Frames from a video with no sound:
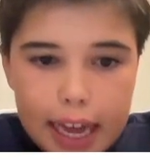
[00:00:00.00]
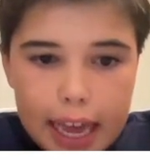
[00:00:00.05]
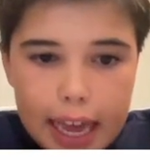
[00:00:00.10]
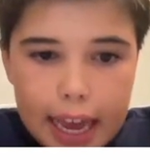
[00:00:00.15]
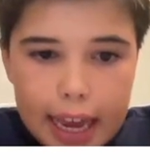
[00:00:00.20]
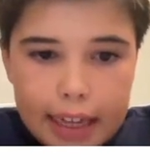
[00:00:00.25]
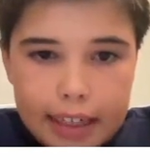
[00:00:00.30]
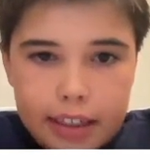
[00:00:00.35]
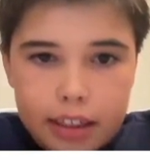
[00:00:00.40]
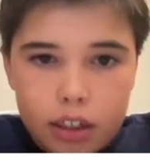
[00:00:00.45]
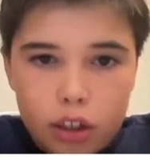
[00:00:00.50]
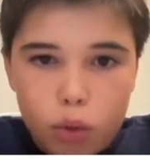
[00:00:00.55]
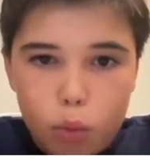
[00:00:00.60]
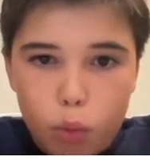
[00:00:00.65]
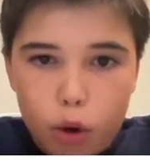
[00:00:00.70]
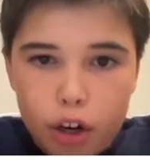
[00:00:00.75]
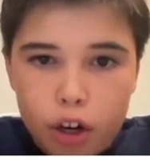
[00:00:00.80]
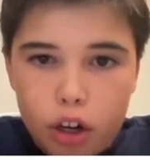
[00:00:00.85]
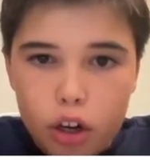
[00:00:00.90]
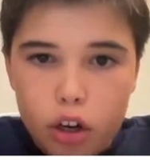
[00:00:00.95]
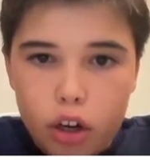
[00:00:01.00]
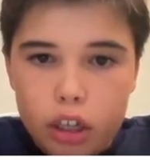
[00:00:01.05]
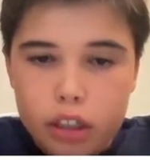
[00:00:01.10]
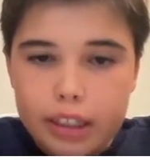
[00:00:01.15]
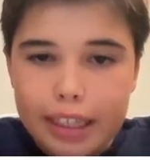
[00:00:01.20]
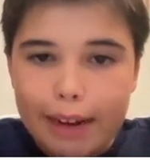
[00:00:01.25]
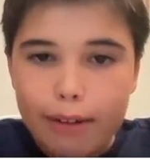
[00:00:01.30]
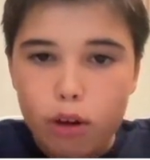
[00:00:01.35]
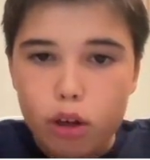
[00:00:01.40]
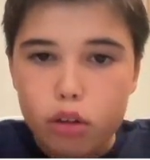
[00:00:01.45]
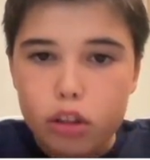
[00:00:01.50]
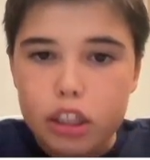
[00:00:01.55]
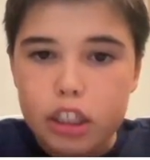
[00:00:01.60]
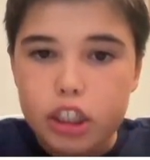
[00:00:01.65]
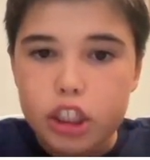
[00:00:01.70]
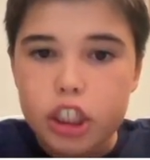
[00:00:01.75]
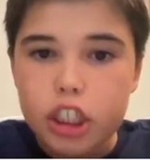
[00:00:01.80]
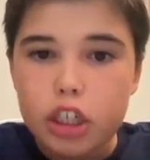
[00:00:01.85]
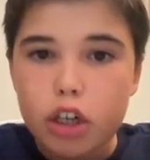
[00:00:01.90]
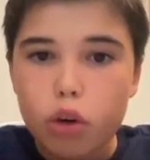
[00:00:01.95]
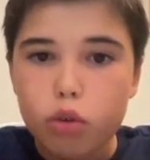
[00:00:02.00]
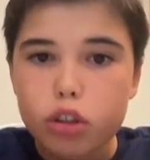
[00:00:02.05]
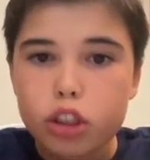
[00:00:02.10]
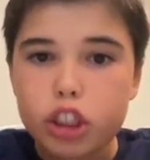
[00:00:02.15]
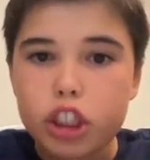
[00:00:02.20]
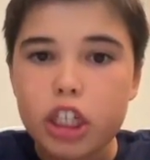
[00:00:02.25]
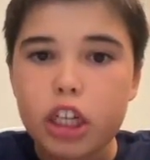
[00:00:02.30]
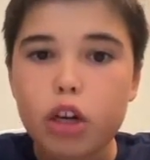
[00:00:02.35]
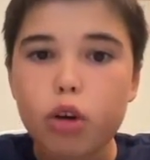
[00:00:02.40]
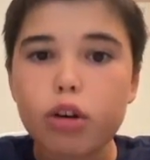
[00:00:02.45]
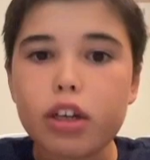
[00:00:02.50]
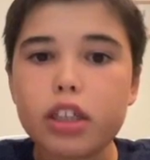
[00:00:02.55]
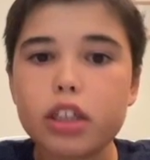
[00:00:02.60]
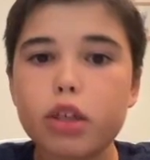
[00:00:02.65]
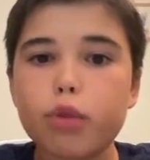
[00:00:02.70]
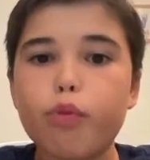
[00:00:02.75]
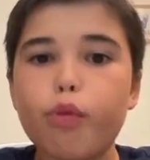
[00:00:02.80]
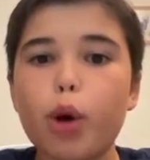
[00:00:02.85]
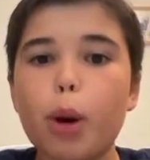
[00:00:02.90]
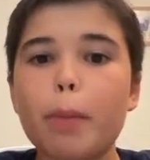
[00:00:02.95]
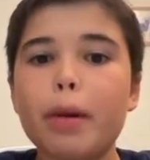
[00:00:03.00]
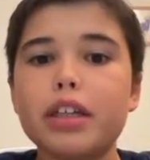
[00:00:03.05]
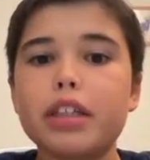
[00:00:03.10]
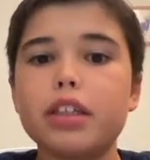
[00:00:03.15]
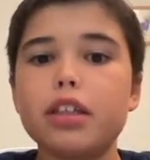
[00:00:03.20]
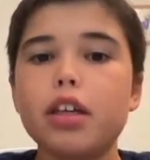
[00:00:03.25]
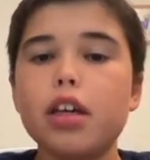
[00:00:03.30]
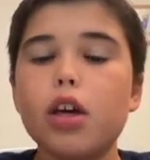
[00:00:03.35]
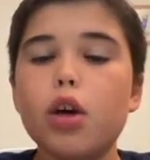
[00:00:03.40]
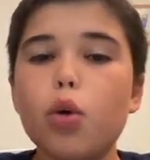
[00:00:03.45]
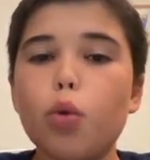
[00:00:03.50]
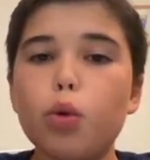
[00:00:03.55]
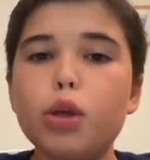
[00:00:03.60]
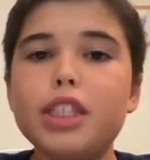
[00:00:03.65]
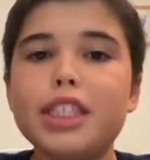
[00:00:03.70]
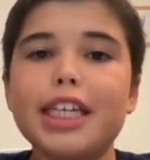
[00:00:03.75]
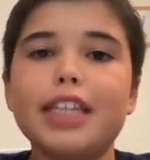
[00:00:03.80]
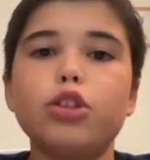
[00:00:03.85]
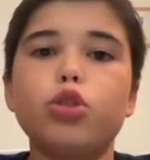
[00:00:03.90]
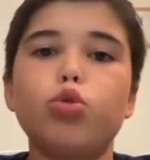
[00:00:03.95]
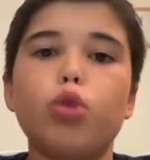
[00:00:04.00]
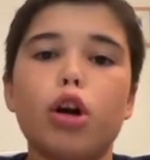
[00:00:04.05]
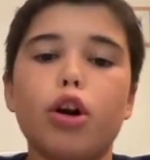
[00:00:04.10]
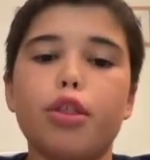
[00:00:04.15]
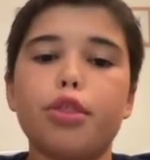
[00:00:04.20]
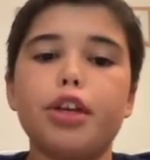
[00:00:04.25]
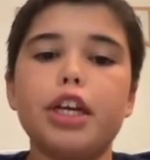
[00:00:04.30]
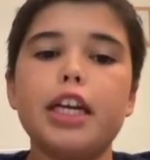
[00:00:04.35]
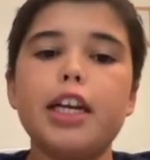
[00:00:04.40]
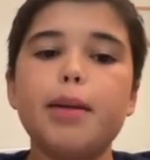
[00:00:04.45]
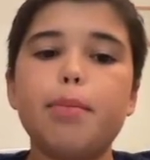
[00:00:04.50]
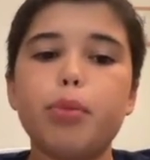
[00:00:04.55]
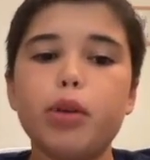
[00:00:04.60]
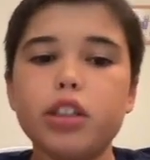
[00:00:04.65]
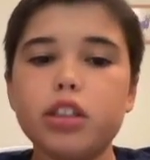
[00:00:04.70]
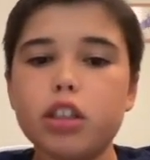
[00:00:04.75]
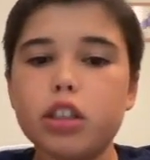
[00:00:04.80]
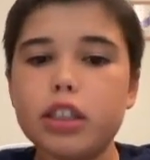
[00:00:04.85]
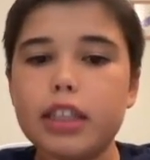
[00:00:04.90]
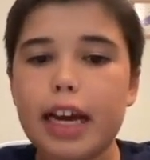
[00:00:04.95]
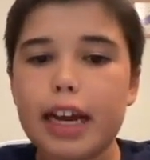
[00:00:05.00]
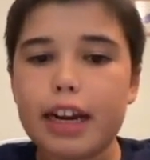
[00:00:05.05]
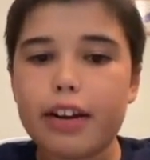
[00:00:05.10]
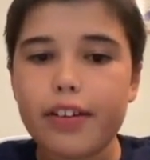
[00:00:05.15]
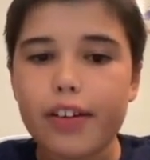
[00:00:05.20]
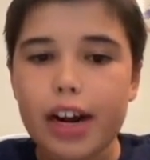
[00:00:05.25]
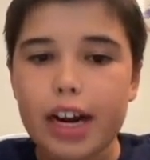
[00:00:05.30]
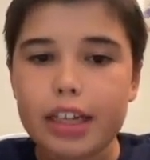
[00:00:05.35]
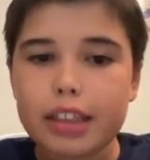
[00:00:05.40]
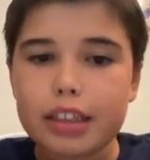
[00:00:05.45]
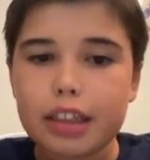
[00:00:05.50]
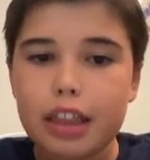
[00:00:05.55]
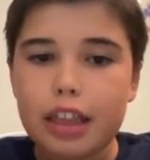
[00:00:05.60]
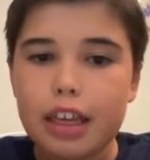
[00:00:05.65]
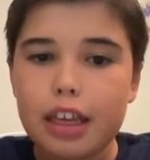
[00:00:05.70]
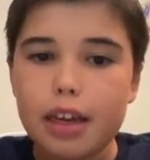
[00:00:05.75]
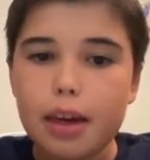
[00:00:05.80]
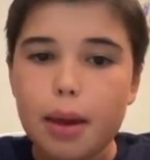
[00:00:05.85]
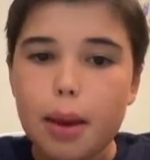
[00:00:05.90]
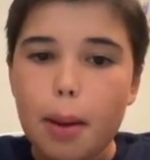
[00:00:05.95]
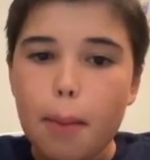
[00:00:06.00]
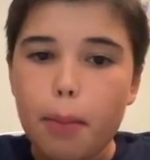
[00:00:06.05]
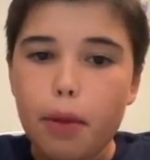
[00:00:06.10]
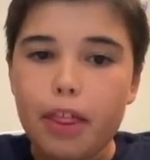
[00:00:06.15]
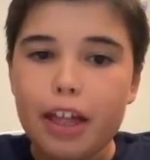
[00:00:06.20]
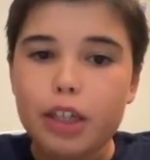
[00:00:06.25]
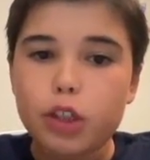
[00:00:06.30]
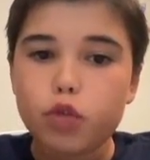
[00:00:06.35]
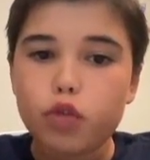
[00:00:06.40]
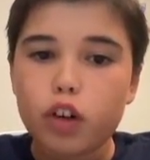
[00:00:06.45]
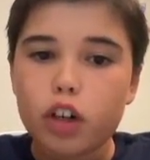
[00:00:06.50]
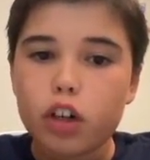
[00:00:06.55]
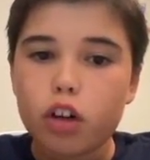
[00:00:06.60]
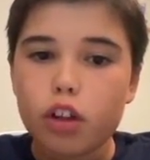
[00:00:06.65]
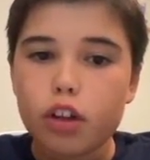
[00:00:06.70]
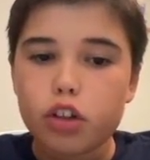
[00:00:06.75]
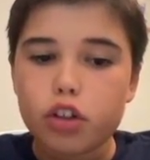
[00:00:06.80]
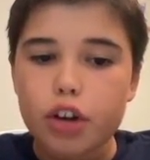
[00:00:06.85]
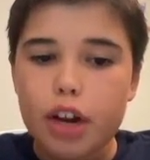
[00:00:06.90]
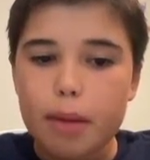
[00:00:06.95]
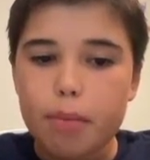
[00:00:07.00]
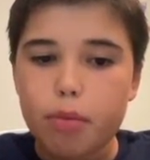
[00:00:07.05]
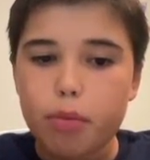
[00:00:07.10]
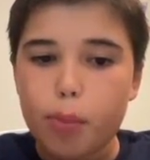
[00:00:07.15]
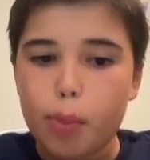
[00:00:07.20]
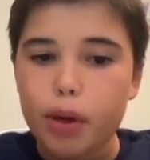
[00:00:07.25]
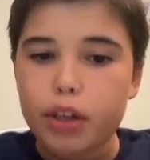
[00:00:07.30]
And we're not gonna download the G-code. G-code is a format we send to our 3D printer directly, but that's for another type of